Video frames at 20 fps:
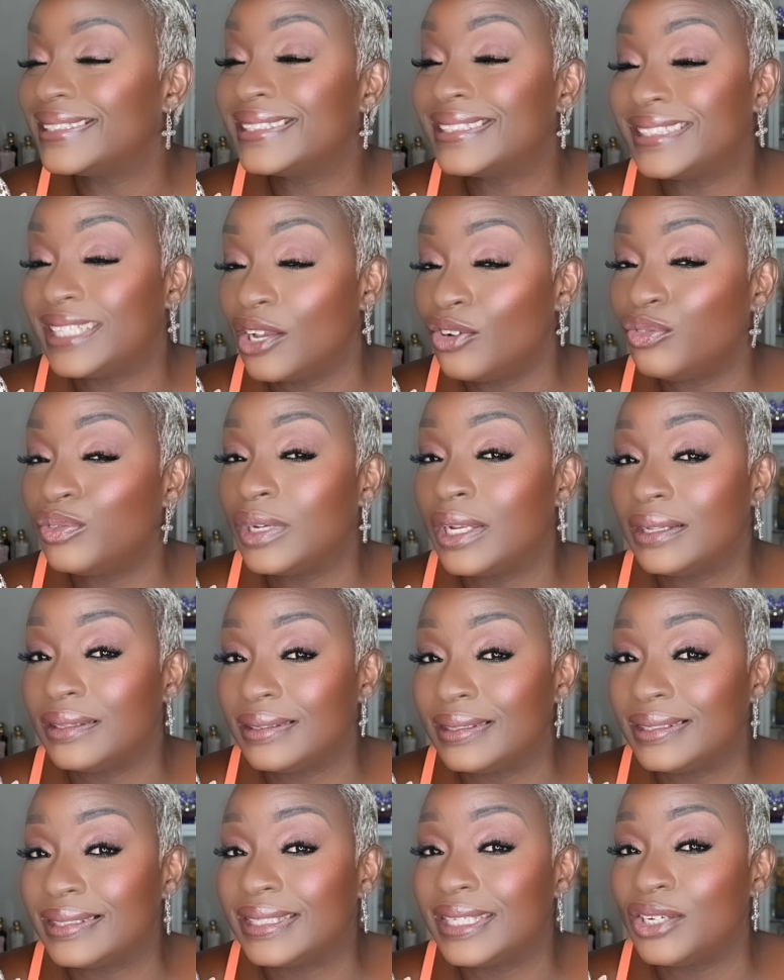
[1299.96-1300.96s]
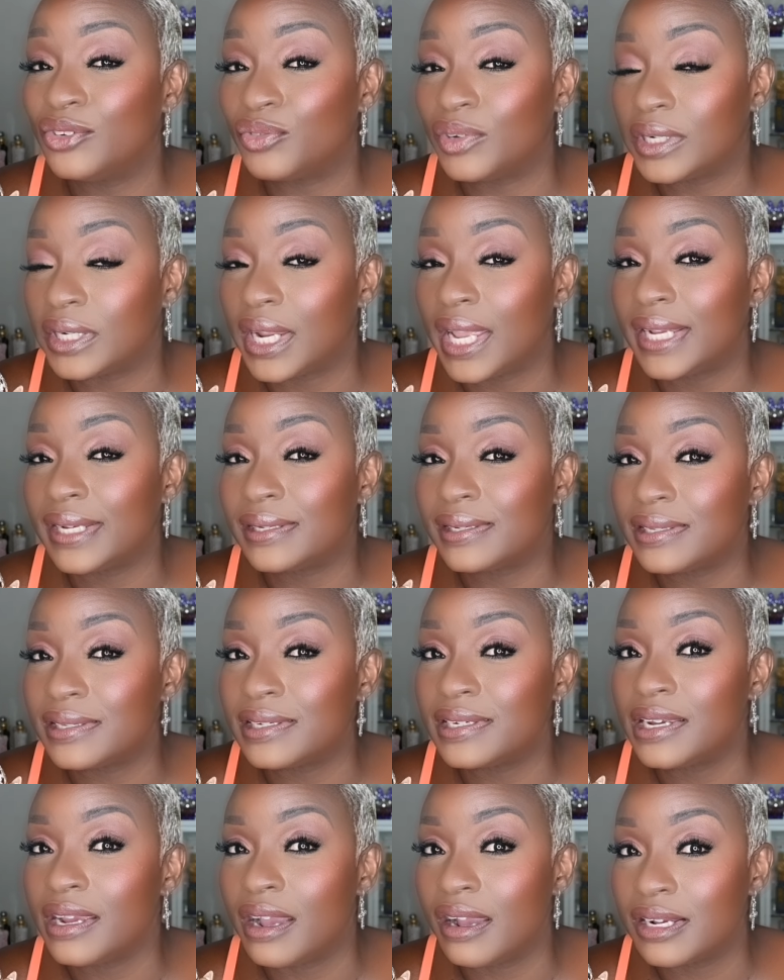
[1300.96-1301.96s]
definitely leave a nice
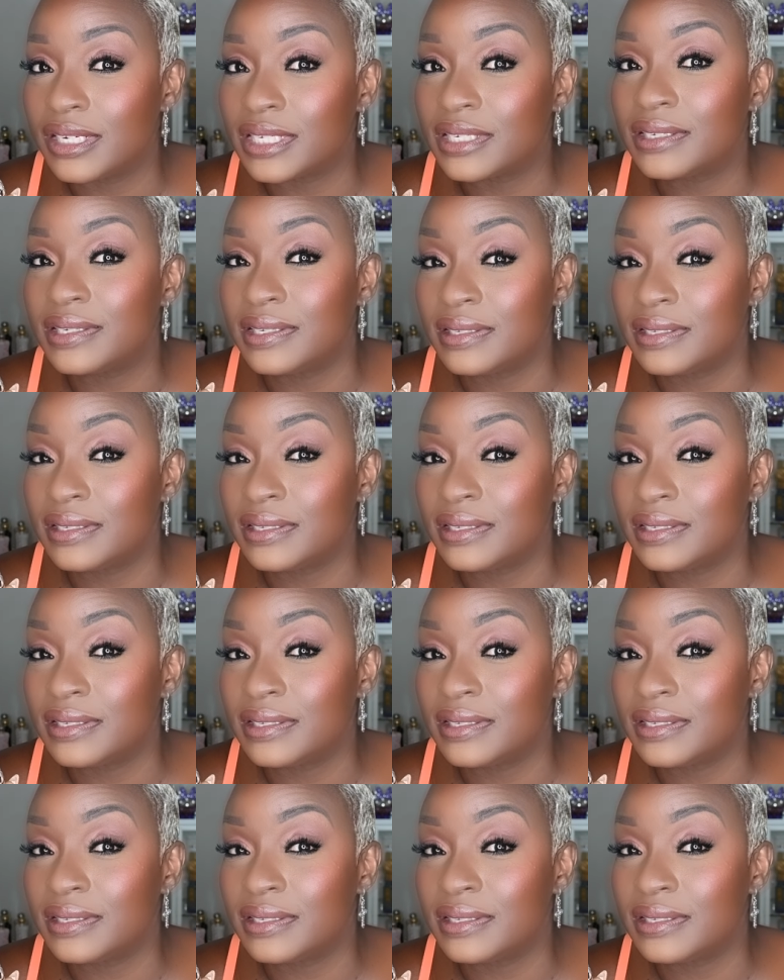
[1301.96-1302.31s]
sillage.